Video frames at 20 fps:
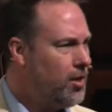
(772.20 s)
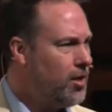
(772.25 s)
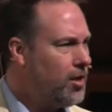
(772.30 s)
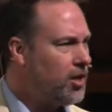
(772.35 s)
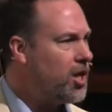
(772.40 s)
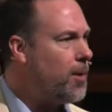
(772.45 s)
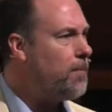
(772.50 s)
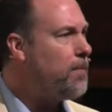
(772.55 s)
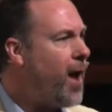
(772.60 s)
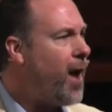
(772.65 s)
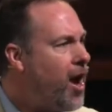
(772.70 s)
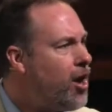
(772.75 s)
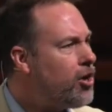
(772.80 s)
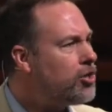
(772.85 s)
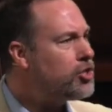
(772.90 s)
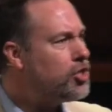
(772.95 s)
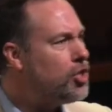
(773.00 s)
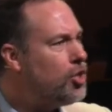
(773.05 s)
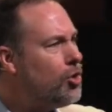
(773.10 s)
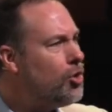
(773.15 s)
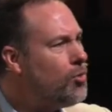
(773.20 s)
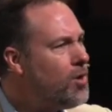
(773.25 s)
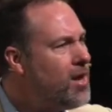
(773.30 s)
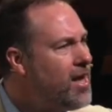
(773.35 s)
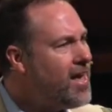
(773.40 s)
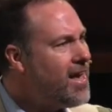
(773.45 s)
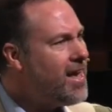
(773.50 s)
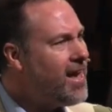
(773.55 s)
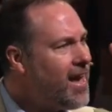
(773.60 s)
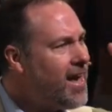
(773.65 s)
compared to
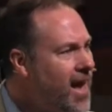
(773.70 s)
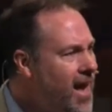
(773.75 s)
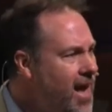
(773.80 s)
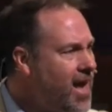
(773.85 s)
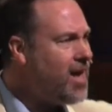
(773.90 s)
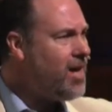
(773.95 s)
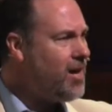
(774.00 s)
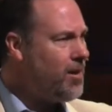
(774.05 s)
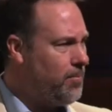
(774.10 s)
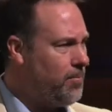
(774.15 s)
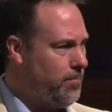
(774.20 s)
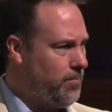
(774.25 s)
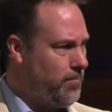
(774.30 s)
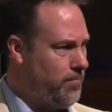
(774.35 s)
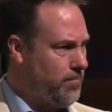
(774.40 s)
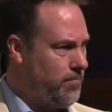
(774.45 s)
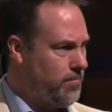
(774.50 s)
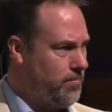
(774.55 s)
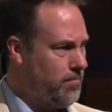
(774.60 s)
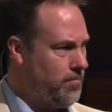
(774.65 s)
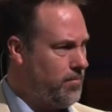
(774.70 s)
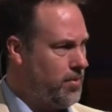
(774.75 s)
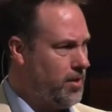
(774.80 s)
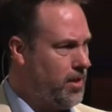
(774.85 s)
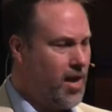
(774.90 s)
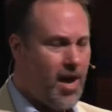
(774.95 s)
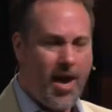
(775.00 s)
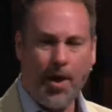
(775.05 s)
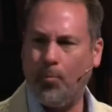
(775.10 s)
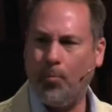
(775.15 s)
him.
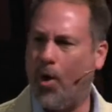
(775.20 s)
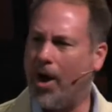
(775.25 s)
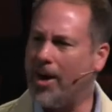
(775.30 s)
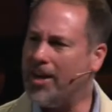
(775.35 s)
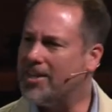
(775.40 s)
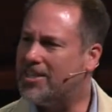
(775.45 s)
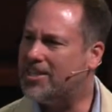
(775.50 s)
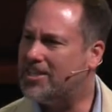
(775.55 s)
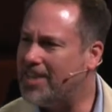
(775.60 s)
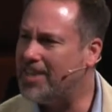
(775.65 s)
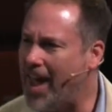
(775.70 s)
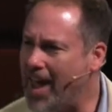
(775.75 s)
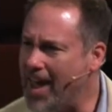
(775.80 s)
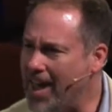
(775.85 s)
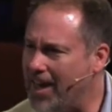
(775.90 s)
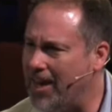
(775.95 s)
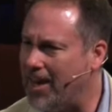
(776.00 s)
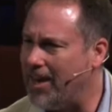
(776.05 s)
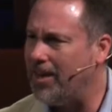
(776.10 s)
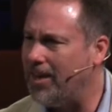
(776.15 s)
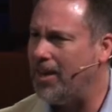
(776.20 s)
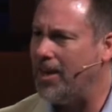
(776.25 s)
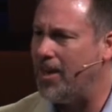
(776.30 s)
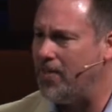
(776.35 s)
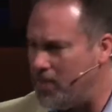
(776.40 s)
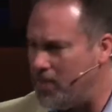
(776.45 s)
What he's saying in